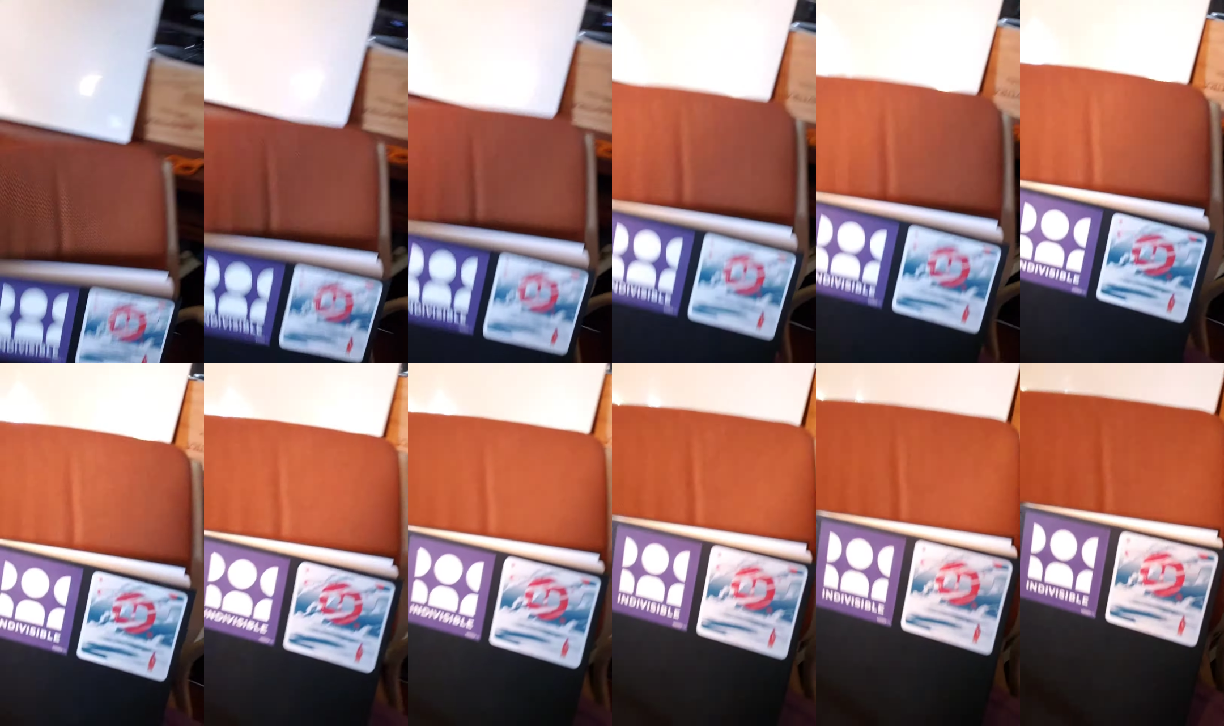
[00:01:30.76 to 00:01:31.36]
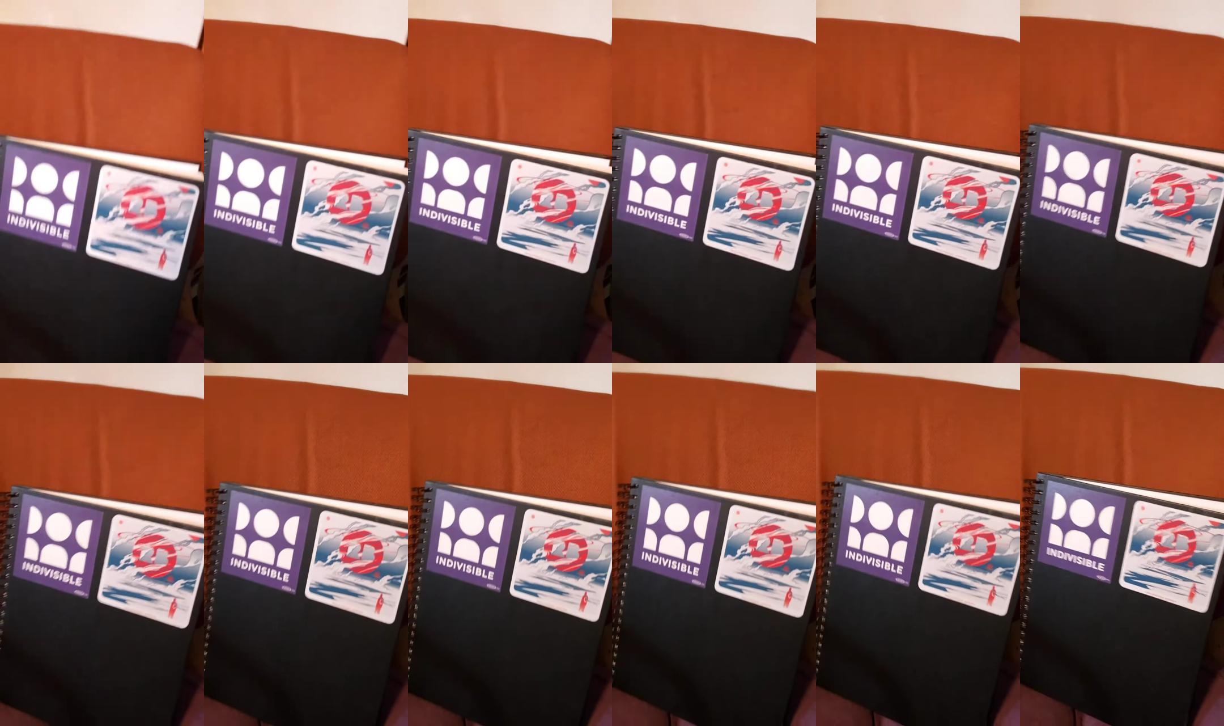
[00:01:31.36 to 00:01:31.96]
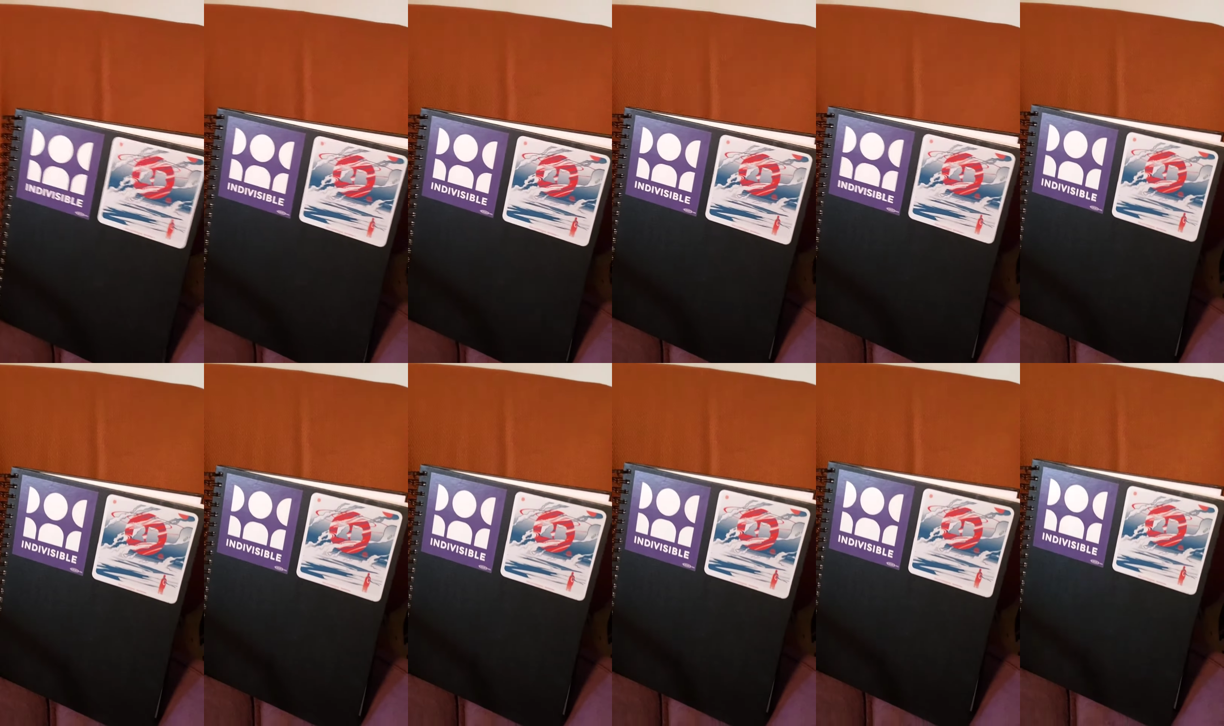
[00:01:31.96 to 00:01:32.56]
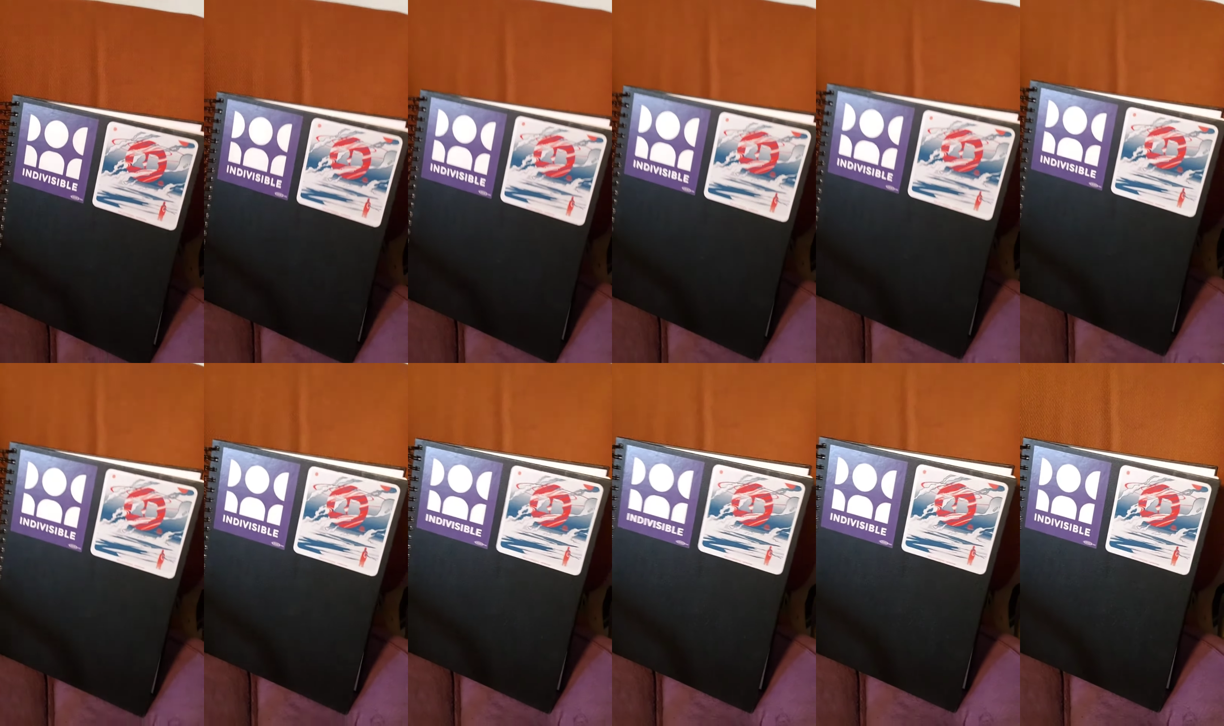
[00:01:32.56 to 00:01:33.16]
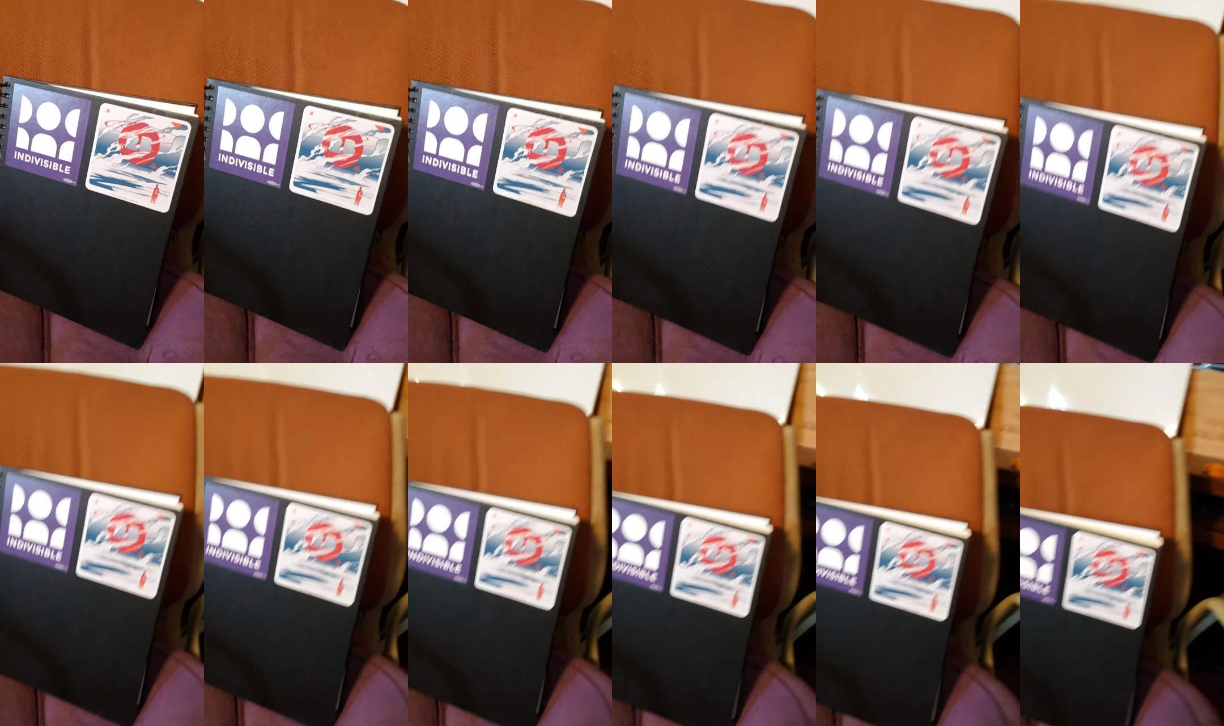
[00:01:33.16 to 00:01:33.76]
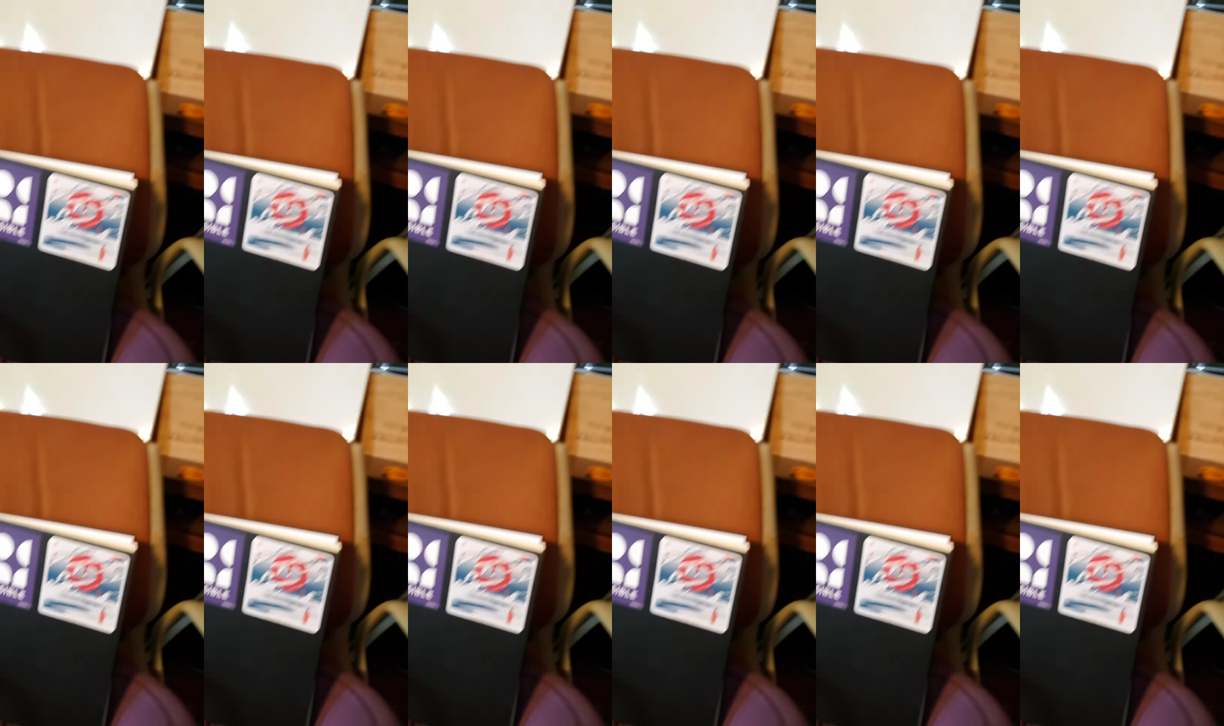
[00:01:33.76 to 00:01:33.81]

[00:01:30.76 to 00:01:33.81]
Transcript: No face is visible, so there are no lips to read.